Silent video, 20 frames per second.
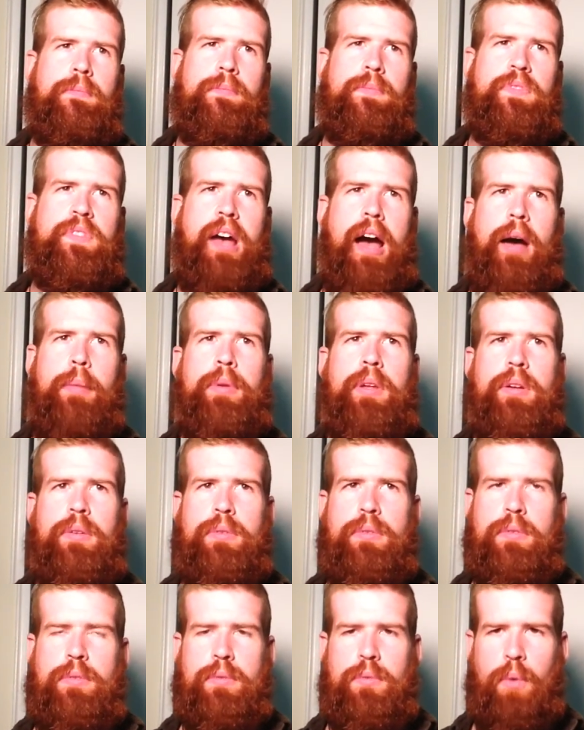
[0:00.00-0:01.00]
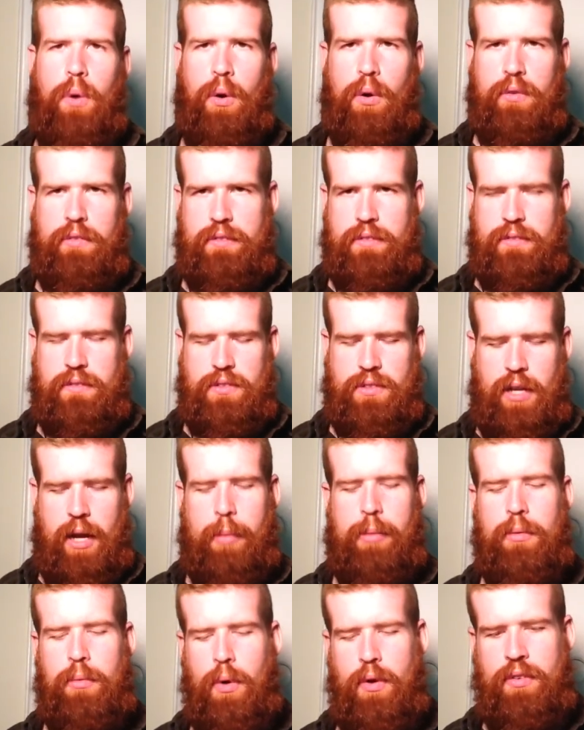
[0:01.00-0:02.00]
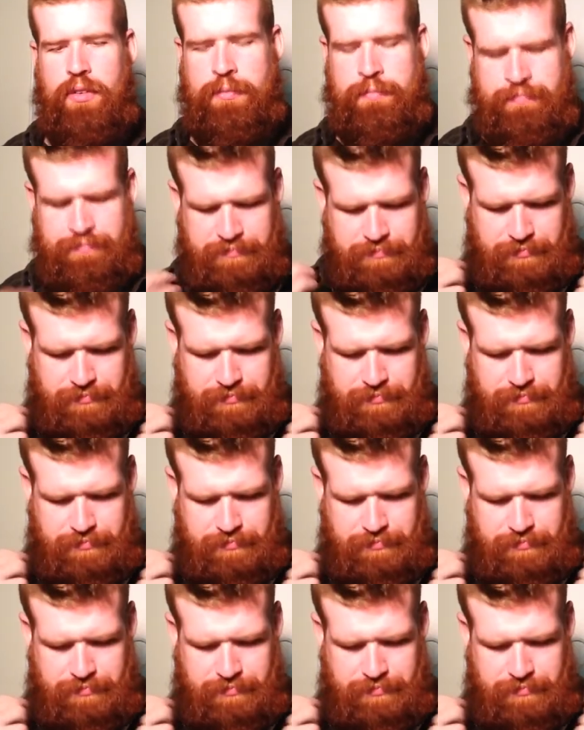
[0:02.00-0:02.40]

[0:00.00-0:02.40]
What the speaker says: tablet woven